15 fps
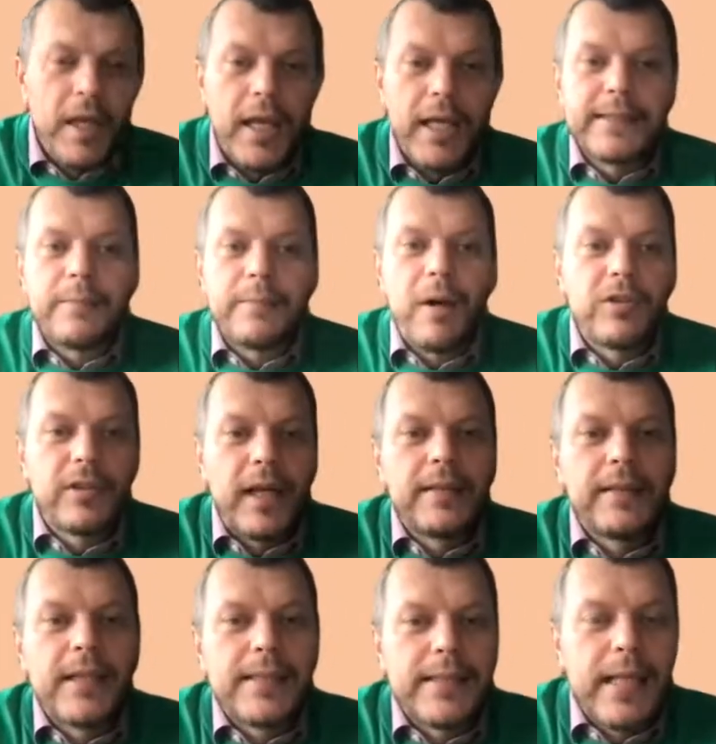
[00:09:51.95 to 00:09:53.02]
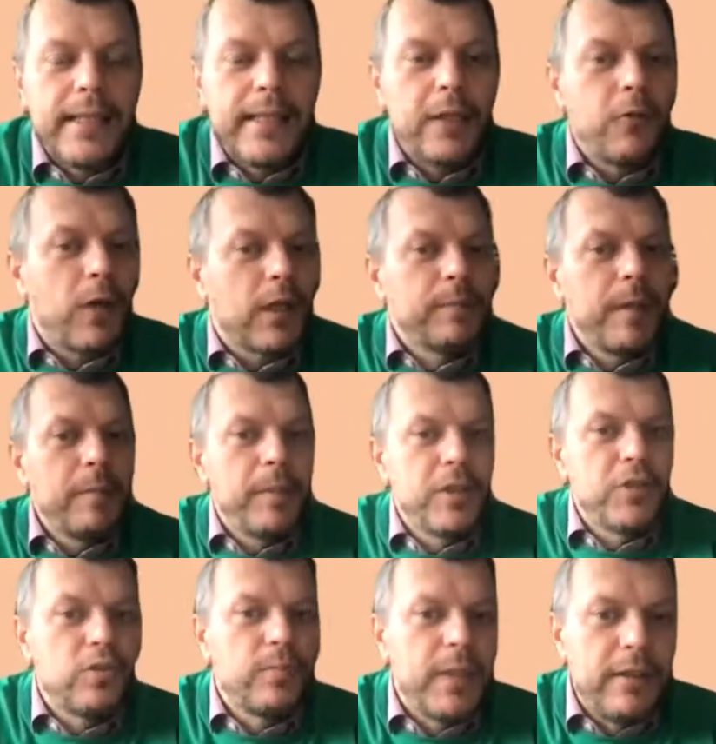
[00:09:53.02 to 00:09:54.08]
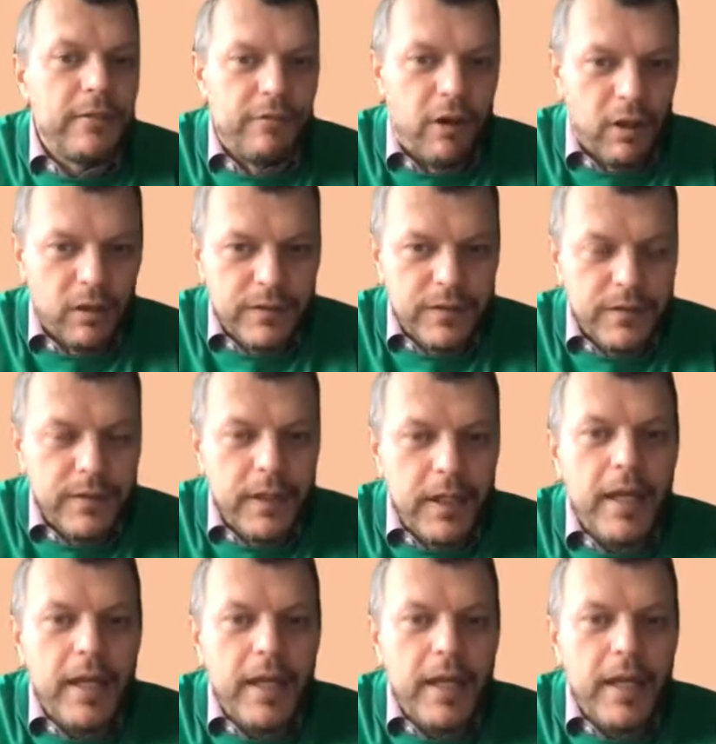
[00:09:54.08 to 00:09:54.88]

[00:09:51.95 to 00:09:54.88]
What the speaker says: It's about understanding what people should be involved.